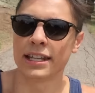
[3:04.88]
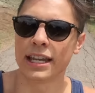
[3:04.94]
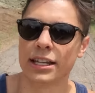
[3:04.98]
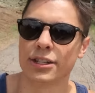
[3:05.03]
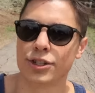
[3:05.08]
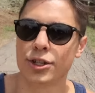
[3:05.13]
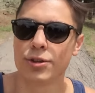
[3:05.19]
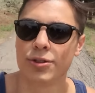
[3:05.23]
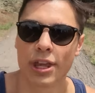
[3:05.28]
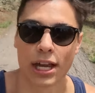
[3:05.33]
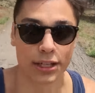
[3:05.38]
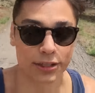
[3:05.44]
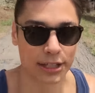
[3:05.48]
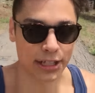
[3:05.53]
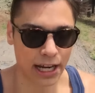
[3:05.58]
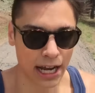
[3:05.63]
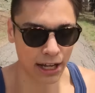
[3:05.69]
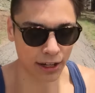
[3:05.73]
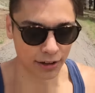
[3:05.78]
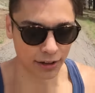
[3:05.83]
say is
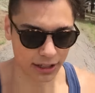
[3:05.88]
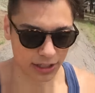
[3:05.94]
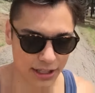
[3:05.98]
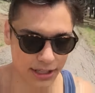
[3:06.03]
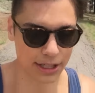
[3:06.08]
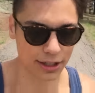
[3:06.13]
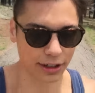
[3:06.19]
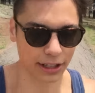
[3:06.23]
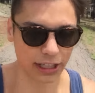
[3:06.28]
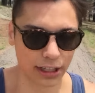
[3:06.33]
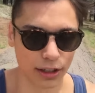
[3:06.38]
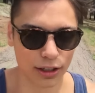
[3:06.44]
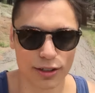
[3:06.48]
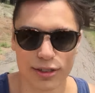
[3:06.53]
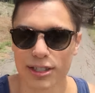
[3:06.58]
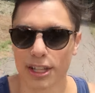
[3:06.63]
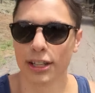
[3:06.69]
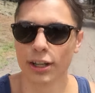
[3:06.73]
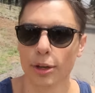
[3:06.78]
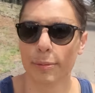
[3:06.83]
2,000 calories and you're gonna
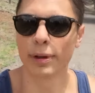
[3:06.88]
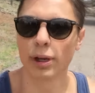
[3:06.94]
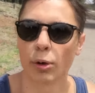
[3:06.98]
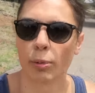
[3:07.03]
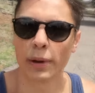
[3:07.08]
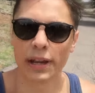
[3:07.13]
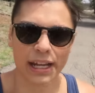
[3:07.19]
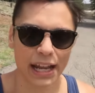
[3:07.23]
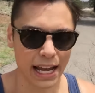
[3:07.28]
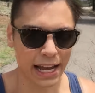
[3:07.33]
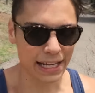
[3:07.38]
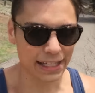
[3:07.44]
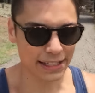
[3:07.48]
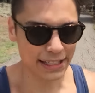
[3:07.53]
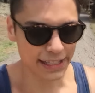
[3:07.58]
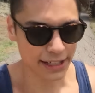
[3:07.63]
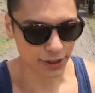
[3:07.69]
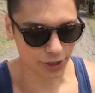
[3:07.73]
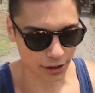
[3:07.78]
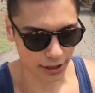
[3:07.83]
lose a little bit of weight at
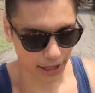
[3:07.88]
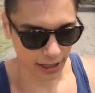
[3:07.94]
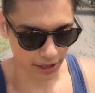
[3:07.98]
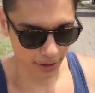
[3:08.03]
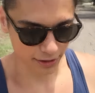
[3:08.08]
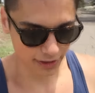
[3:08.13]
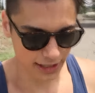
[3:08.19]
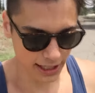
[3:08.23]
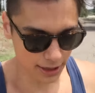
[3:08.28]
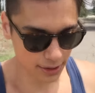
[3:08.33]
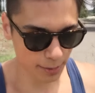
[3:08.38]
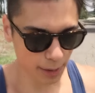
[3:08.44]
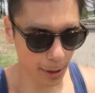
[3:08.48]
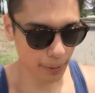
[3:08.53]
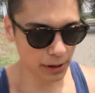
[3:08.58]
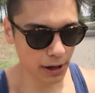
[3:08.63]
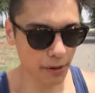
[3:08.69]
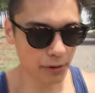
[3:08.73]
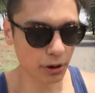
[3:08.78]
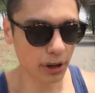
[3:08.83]
1,800 calories, that's about
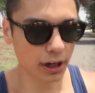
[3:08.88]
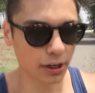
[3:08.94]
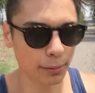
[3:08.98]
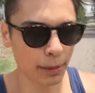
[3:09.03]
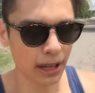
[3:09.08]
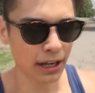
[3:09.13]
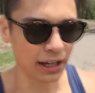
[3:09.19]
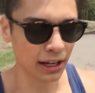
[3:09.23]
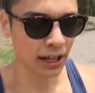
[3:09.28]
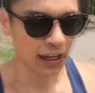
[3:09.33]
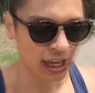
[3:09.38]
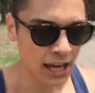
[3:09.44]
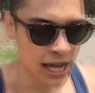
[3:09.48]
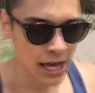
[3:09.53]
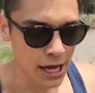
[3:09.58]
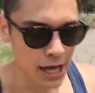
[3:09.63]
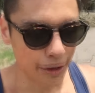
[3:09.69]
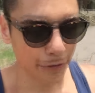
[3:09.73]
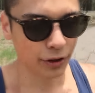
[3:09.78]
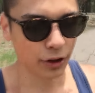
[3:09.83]
what I would recommend.
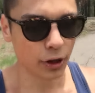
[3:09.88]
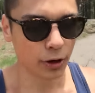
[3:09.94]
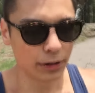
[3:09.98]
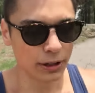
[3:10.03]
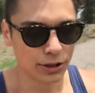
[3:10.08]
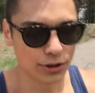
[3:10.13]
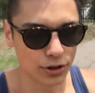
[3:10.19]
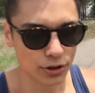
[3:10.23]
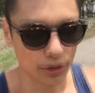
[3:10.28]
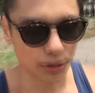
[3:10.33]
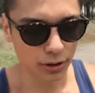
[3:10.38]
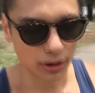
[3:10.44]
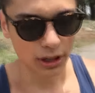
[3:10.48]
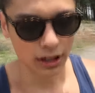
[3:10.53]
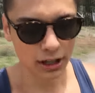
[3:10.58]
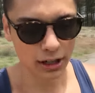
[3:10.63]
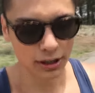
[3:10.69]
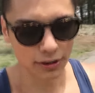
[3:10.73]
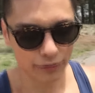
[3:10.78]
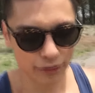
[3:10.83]
If you're going to
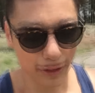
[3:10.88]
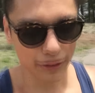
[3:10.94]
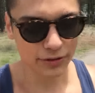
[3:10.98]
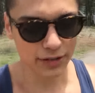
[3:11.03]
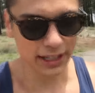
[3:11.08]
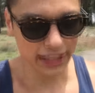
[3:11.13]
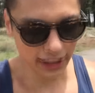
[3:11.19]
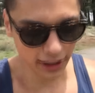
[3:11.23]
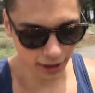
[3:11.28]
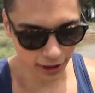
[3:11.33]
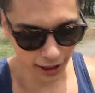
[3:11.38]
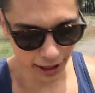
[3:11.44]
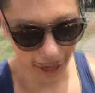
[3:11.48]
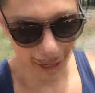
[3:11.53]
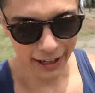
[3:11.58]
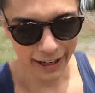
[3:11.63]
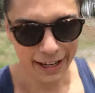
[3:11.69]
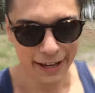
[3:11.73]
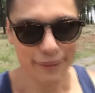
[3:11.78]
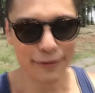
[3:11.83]
15,
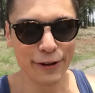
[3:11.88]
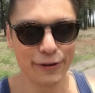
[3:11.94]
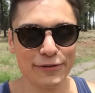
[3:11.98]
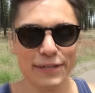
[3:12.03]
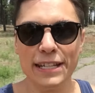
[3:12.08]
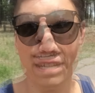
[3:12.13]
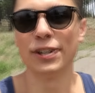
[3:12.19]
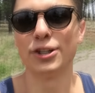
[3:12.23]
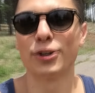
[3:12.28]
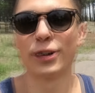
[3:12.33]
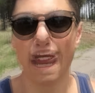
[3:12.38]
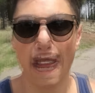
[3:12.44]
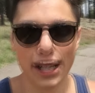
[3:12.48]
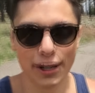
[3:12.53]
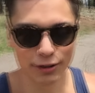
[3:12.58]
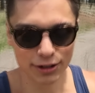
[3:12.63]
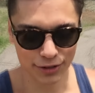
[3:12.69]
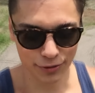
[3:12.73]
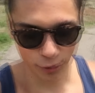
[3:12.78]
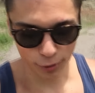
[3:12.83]
1,500
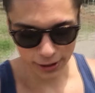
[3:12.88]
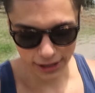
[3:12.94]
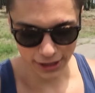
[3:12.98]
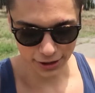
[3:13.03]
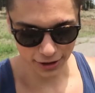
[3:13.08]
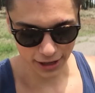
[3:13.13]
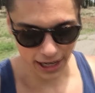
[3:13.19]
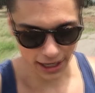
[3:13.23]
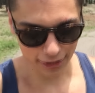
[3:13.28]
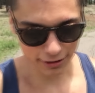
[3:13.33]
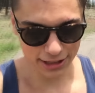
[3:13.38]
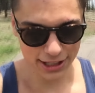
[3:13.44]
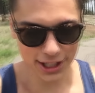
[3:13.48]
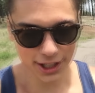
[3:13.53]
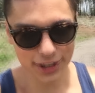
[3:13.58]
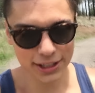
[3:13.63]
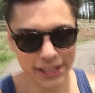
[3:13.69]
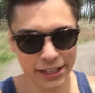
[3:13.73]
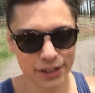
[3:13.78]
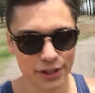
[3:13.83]
calories, 1,400 calories,
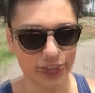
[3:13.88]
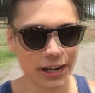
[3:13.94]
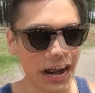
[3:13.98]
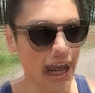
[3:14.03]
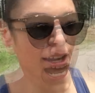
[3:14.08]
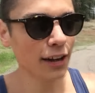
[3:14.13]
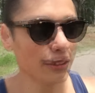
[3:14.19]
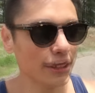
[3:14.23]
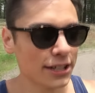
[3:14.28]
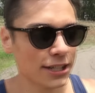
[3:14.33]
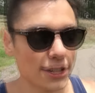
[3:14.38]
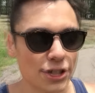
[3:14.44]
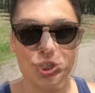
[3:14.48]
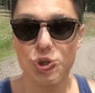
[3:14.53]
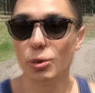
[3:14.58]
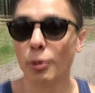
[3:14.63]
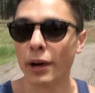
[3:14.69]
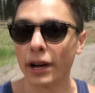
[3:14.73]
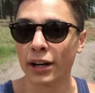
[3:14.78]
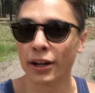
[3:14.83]
1,300 calories because
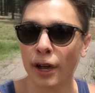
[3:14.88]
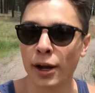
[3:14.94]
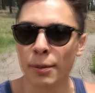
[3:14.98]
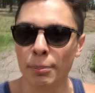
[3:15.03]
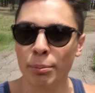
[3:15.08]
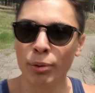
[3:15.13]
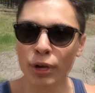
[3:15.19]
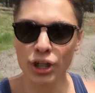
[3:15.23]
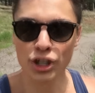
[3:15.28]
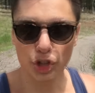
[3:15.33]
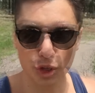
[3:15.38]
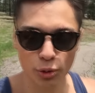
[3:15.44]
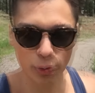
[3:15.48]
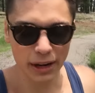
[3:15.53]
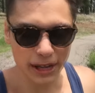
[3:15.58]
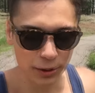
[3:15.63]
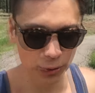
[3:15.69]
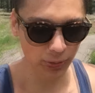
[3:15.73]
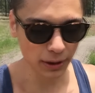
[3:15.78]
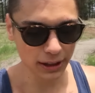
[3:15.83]
you wanna cut a bunch of
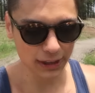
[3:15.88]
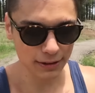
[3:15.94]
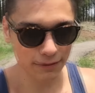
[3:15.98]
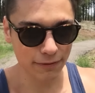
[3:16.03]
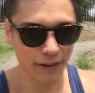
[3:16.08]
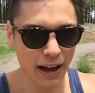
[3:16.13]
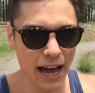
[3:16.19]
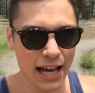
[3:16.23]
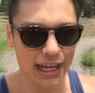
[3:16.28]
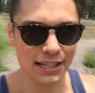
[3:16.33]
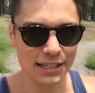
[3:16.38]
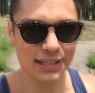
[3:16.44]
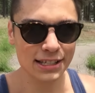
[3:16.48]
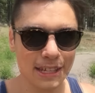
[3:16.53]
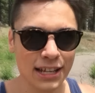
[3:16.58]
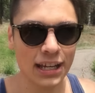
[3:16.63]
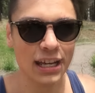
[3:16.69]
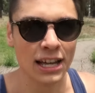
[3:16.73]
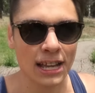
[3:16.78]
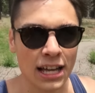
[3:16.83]
weight really
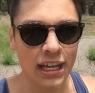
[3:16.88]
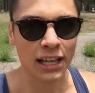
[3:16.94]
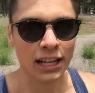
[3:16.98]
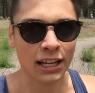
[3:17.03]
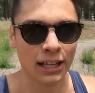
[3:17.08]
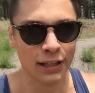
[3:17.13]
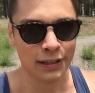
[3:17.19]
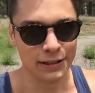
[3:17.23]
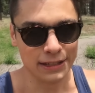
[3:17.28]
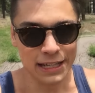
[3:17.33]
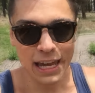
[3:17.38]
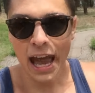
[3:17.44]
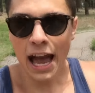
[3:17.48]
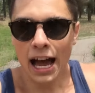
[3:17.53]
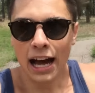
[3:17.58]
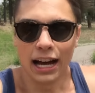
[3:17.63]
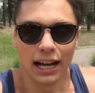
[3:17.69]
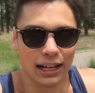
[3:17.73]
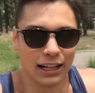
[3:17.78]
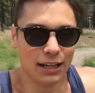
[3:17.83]
fast,
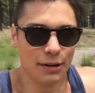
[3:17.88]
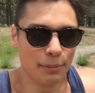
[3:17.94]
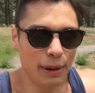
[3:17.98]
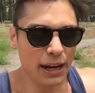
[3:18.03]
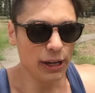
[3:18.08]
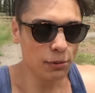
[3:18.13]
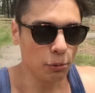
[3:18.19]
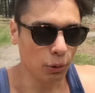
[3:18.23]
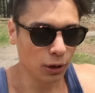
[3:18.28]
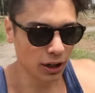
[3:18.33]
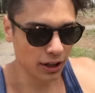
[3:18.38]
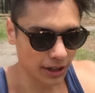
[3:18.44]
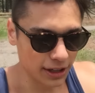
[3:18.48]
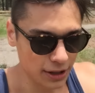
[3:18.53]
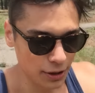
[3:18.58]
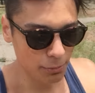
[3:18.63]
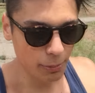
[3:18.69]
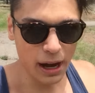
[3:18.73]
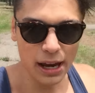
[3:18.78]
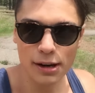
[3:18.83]
yeah, it might
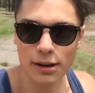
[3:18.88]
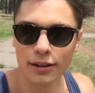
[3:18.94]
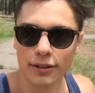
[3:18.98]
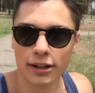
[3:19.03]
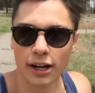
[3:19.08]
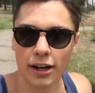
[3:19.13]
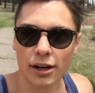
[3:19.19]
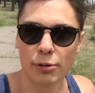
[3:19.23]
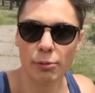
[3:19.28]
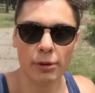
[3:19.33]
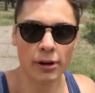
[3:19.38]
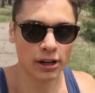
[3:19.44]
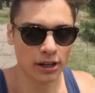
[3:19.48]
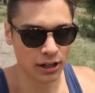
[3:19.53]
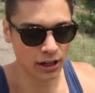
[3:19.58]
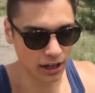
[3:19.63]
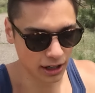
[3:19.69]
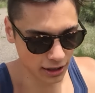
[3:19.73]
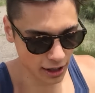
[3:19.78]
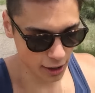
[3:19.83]
work. You might cut a,
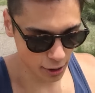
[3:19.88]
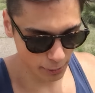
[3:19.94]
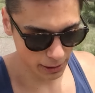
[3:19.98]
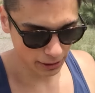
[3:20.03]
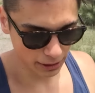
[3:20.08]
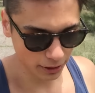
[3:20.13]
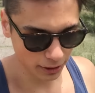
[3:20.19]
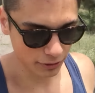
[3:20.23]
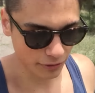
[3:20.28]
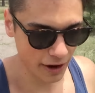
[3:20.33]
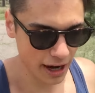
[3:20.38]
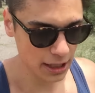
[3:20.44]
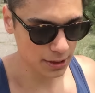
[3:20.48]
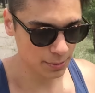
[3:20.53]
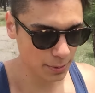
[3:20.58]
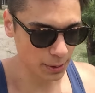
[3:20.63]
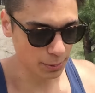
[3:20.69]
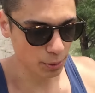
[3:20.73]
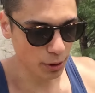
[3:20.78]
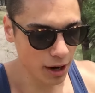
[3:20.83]
a lot of weight really
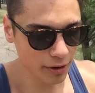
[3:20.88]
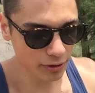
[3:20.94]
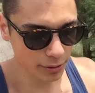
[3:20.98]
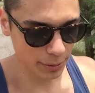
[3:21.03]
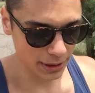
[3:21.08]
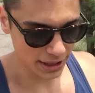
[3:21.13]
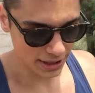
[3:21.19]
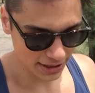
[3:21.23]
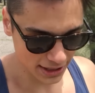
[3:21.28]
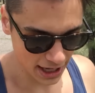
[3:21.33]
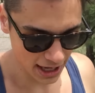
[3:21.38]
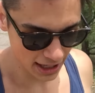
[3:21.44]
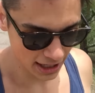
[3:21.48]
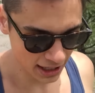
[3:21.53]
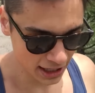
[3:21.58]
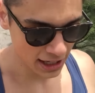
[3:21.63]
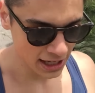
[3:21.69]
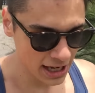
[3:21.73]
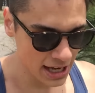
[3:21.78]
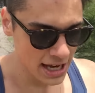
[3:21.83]
fast, but the problem is,
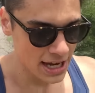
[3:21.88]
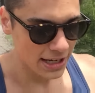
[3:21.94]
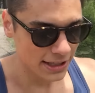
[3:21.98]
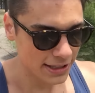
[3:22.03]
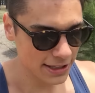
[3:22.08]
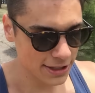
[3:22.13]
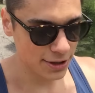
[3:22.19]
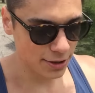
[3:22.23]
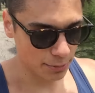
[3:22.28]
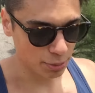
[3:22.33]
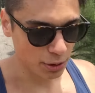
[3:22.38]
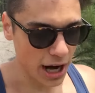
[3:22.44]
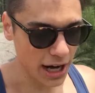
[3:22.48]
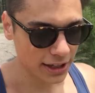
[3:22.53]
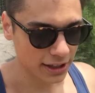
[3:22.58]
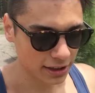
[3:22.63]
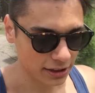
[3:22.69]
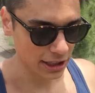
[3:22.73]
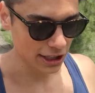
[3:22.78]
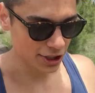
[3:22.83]
since you're
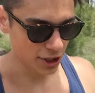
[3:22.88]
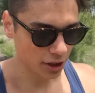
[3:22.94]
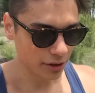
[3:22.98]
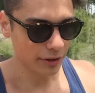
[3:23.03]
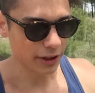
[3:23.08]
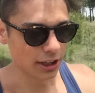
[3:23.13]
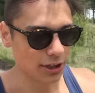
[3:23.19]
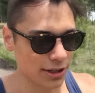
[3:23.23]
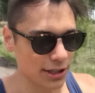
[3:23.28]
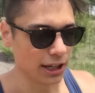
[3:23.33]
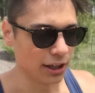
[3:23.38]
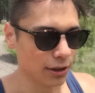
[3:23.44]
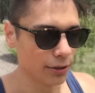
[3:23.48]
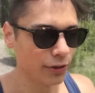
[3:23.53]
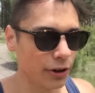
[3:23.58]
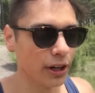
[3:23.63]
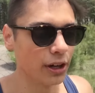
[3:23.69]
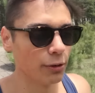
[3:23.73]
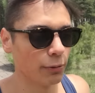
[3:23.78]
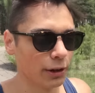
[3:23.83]
practically starving
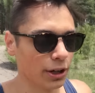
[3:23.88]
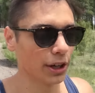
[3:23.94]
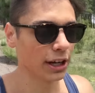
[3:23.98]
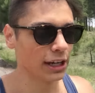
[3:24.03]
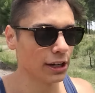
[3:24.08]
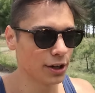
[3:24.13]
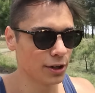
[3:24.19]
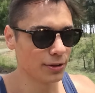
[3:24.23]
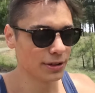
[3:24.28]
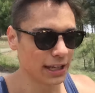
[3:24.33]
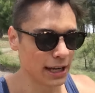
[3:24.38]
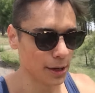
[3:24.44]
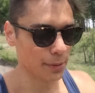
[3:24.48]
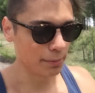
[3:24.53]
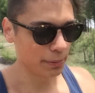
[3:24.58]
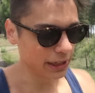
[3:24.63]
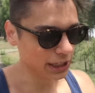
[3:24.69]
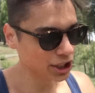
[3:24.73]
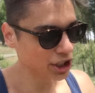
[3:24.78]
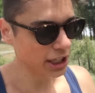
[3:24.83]
yourself, what you're gonna do is end
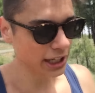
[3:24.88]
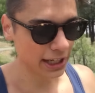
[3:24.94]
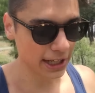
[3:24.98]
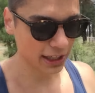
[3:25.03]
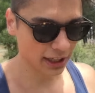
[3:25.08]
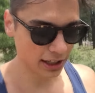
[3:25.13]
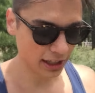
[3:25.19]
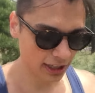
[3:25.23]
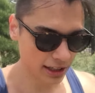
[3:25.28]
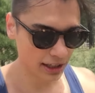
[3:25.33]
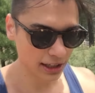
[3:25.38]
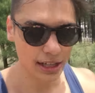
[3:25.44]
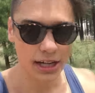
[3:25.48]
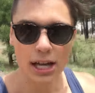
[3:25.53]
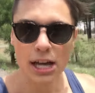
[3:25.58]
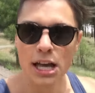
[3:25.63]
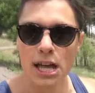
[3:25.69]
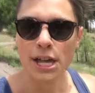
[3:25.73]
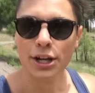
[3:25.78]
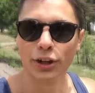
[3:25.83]
up binge eating,
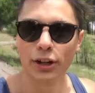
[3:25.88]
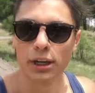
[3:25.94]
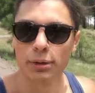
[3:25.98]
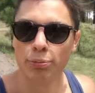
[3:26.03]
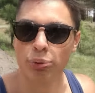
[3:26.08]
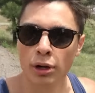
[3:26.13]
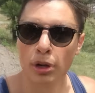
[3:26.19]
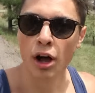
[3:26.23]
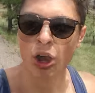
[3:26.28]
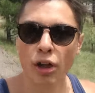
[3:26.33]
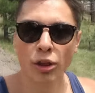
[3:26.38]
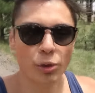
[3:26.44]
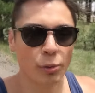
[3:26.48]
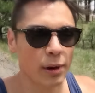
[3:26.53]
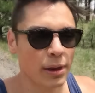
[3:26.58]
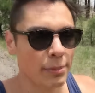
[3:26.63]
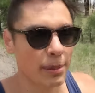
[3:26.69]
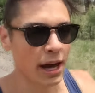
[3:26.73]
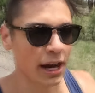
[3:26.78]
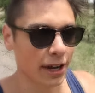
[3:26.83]
you're gonna put all the
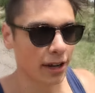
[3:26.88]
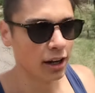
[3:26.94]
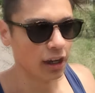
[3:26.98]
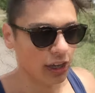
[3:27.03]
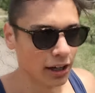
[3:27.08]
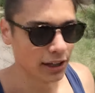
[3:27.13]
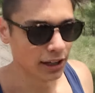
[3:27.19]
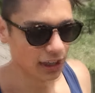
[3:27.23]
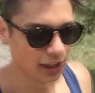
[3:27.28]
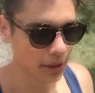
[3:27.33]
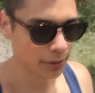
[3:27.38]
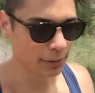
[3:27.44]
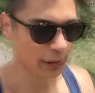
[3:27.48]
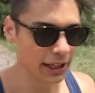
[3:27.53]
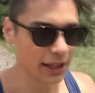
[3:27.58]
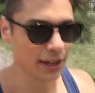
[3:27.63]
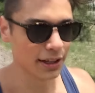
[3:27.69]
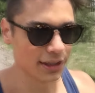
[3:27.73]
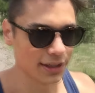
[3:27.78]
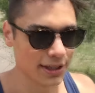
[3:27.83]
weight back on
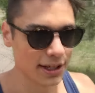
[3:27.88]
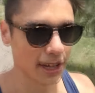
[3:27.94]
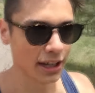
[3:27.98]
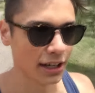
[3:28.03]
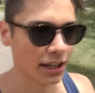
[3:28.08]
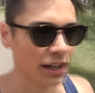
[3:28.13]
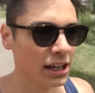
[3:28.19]
because